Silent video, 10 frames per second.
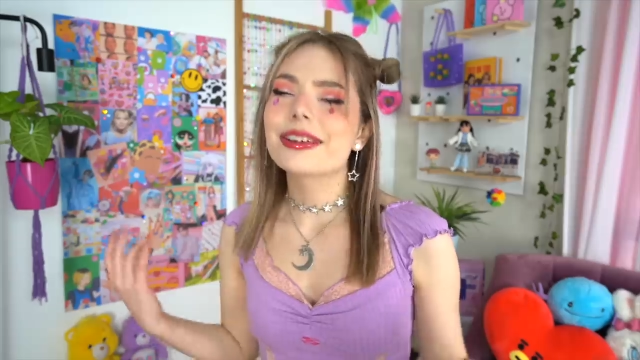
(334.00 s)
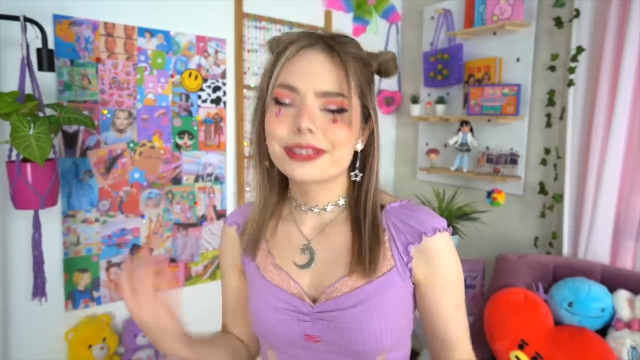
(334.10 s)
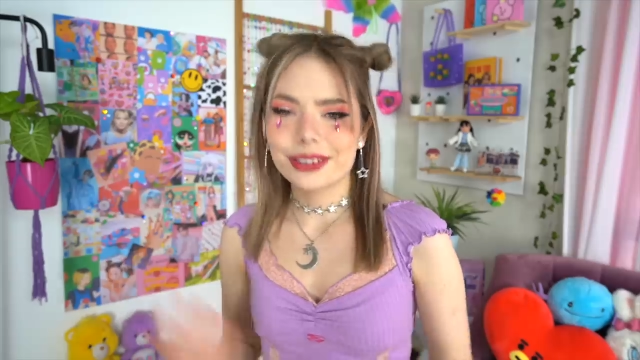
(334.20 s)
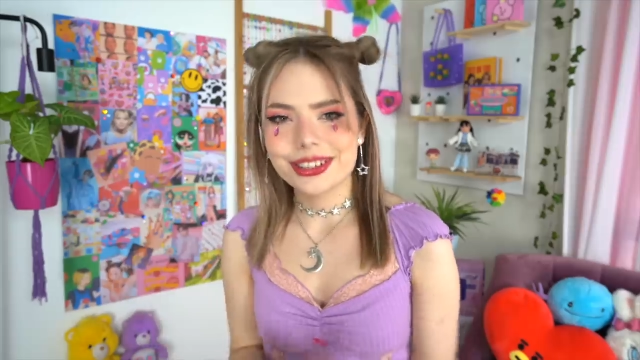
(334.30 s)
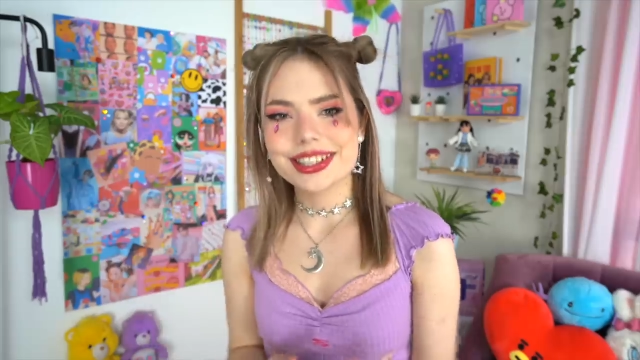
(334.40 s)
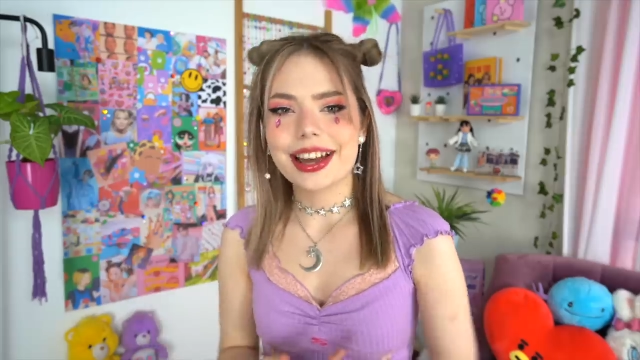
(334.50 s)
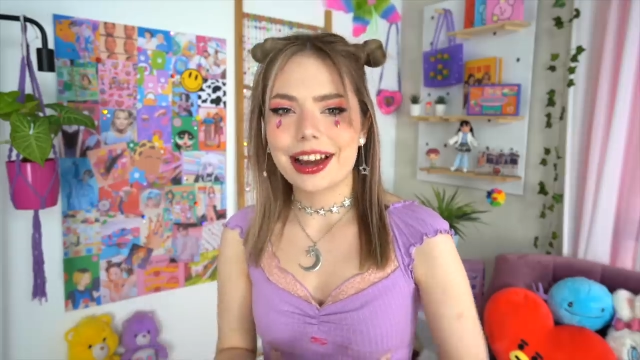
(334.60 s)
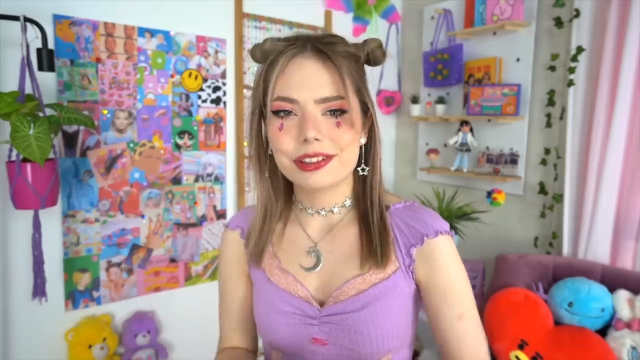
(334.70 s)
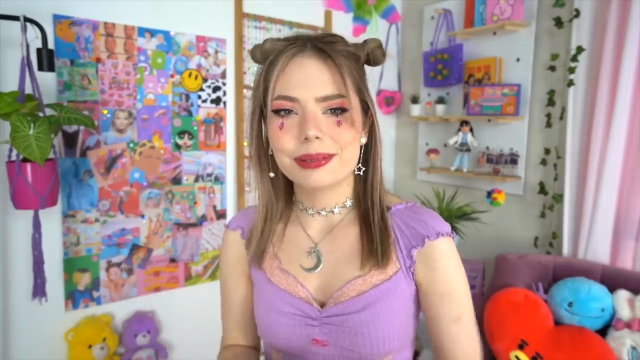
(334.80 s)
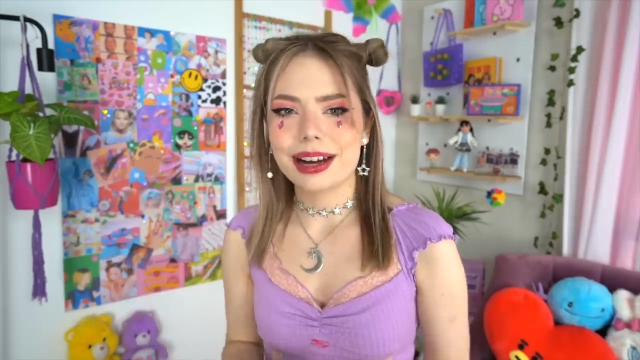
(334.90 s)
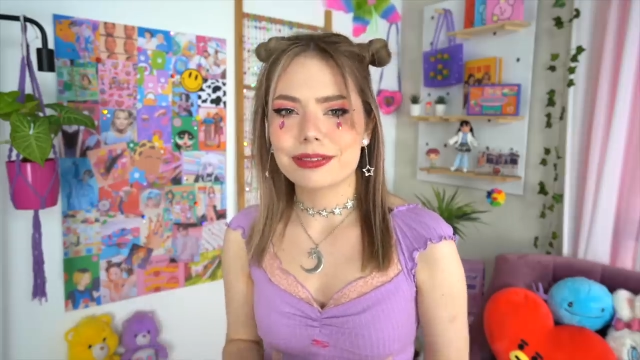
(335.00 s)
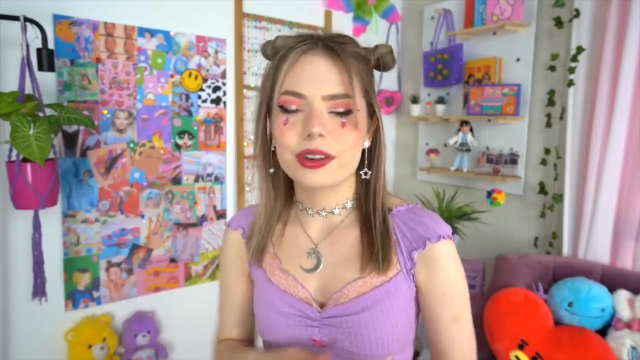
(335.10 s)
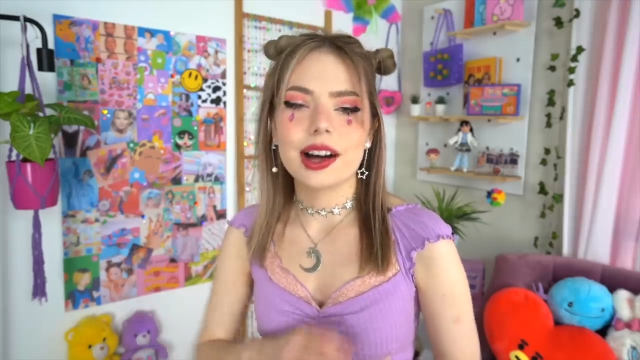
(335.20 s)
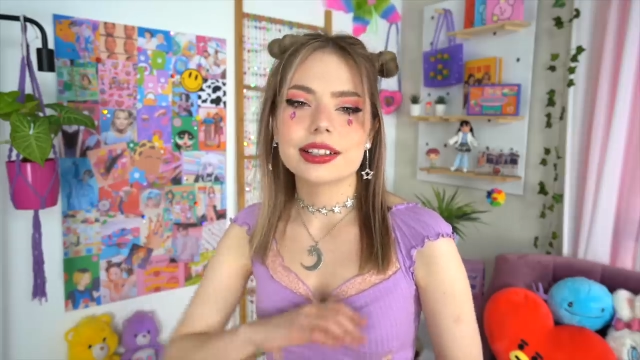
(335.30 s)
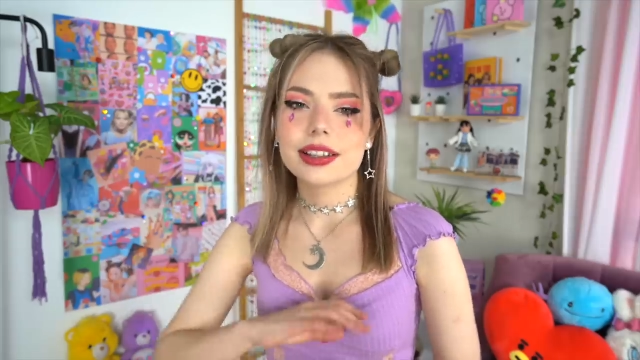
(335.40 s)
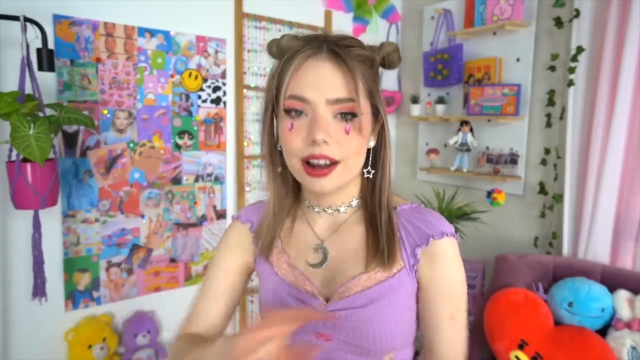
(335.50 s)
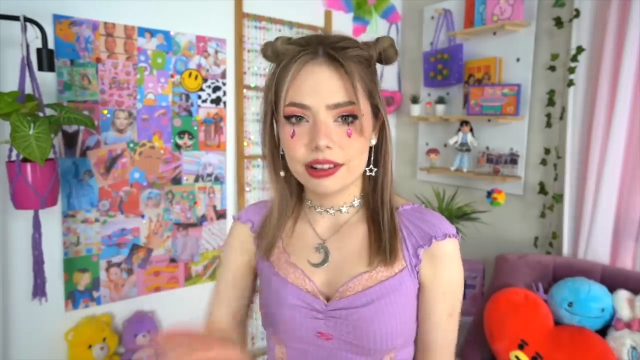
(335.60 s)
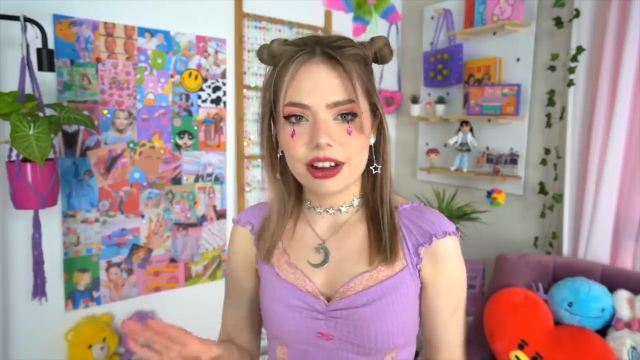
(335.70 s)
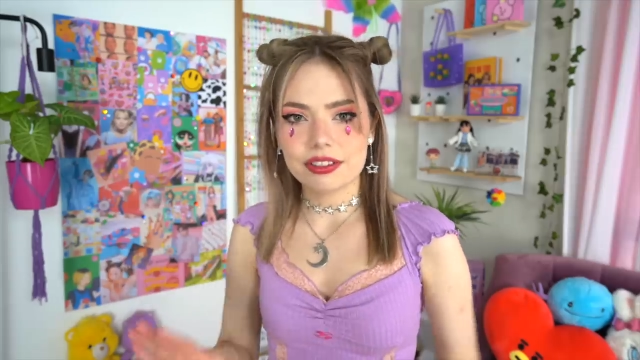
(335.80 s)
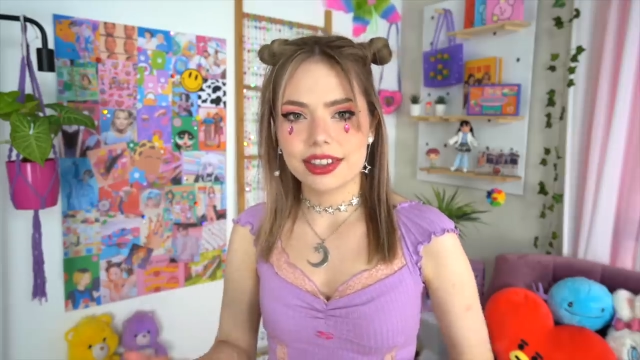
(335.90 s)
Of course, they have your back for a
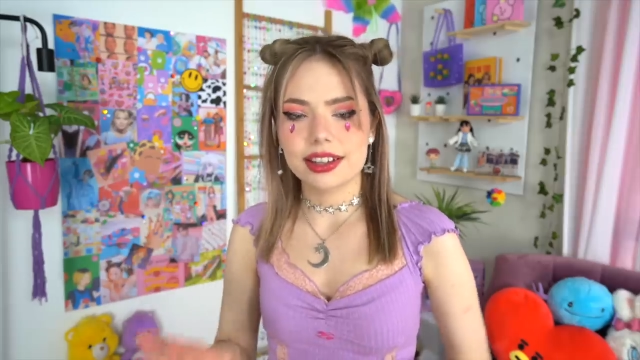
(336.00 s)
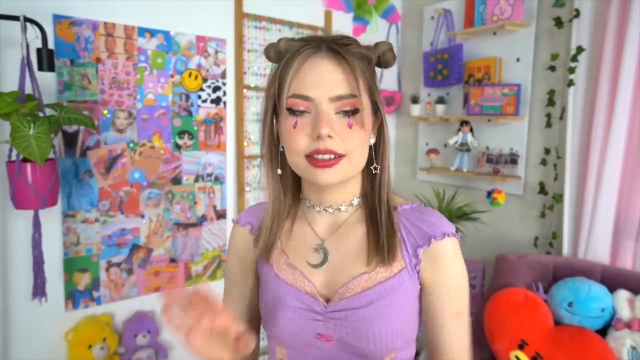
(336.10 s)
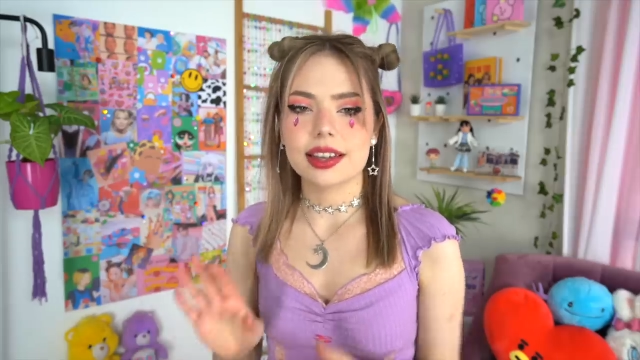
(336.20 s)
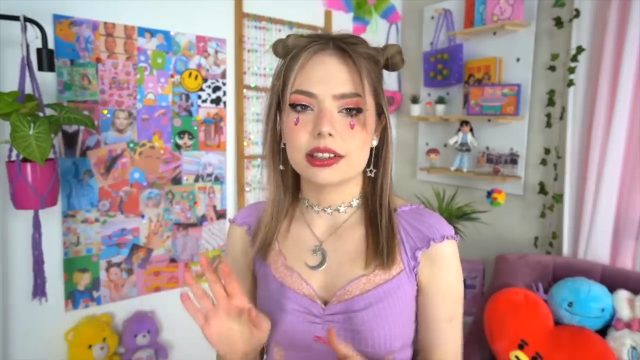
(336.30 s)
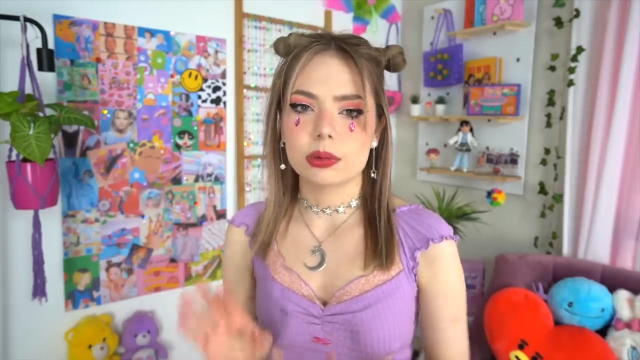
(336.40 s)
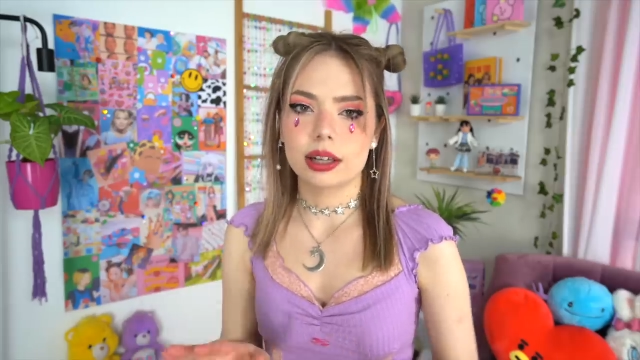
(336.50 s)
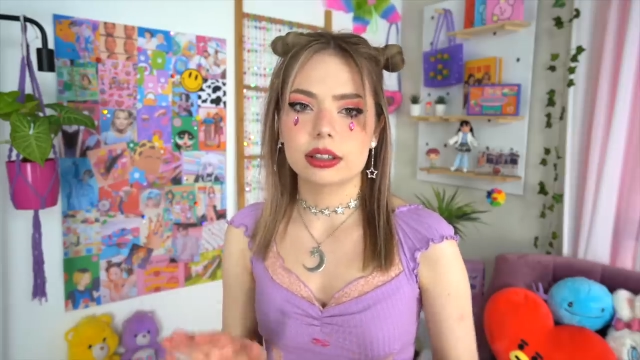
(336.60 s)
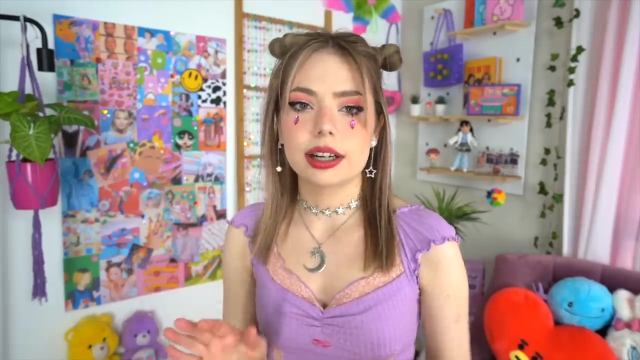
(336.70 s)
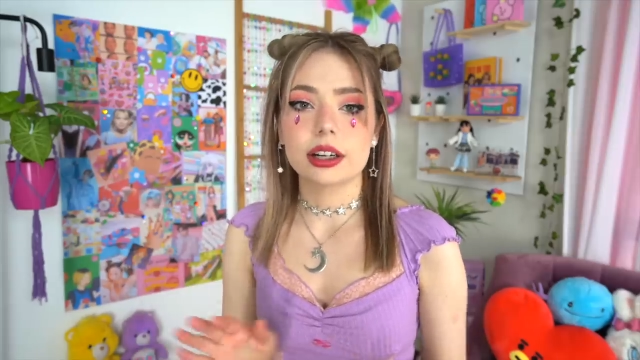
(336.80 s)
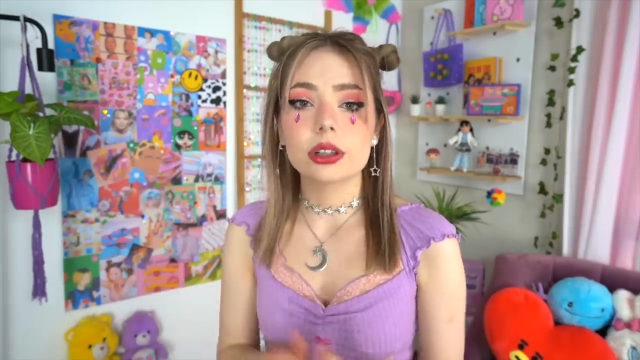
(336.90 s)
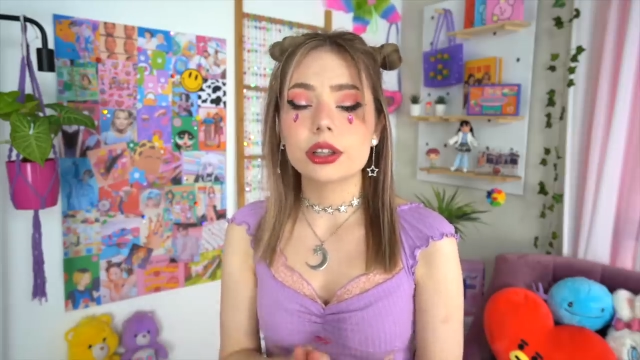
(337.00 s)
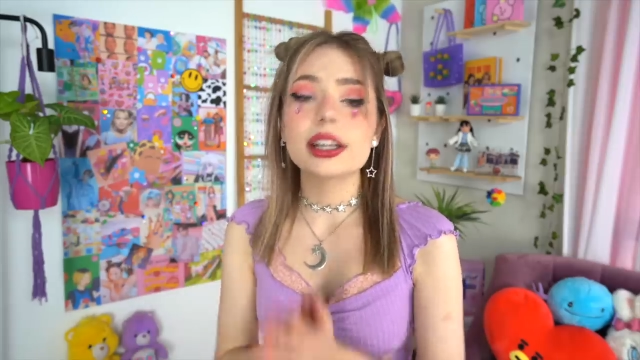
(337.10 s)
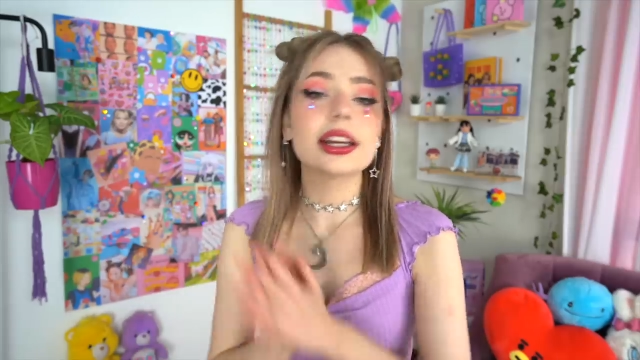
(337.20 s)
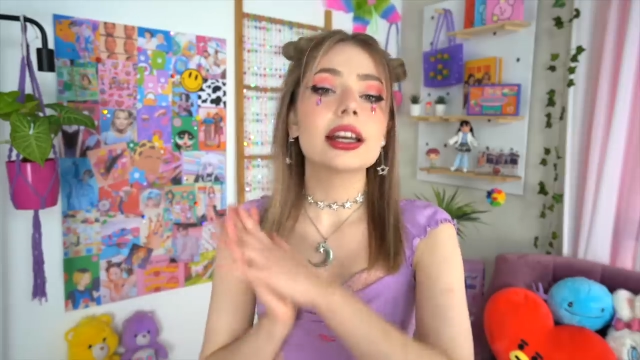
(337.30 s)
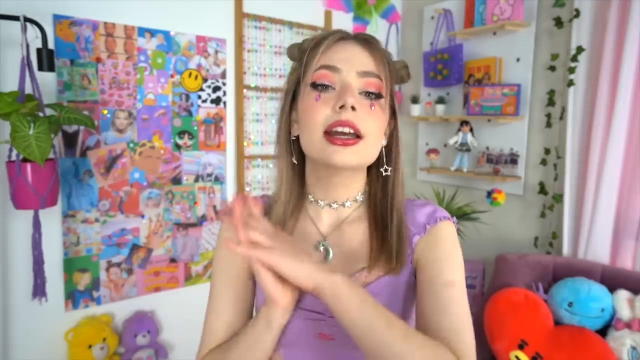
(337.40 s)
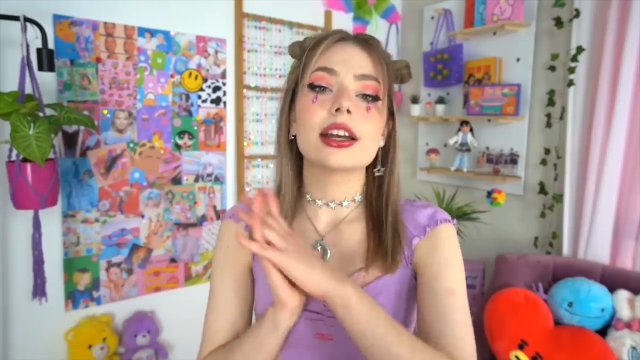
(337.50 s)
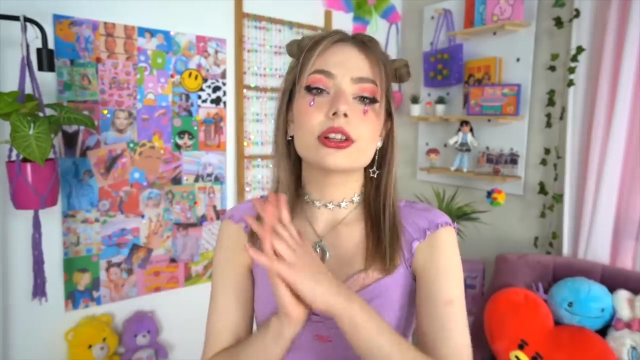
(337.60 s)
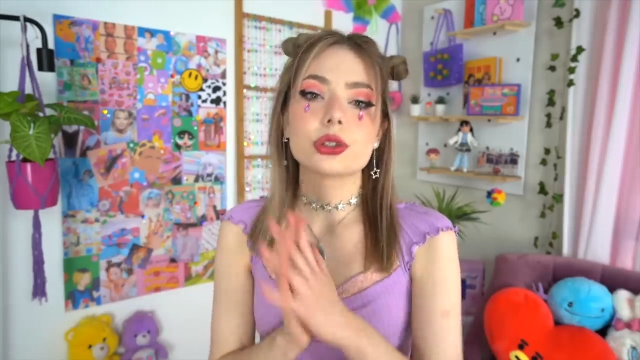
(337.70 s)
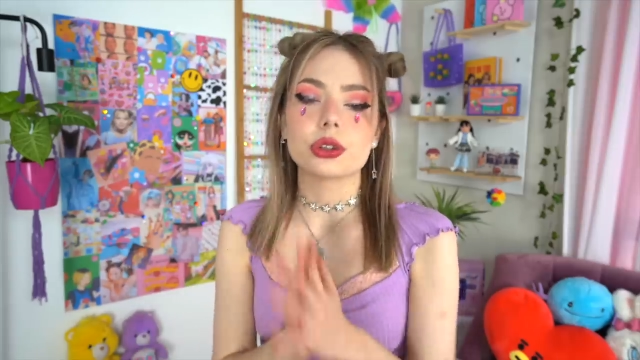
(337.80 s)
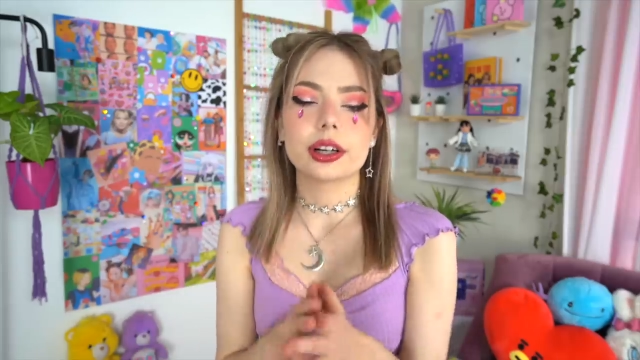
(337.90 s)
ton of other things as well, including
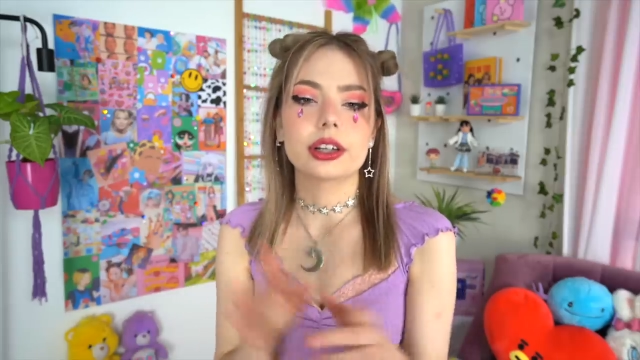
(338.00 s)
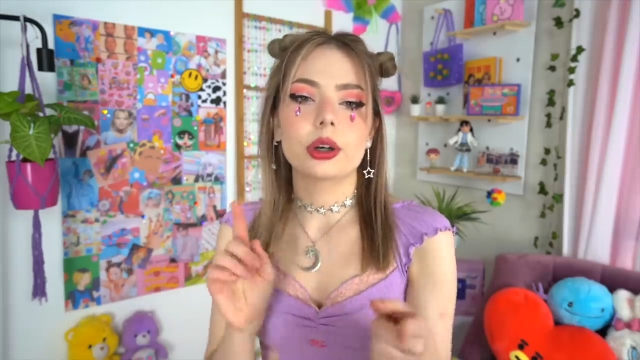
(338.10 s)
ensuring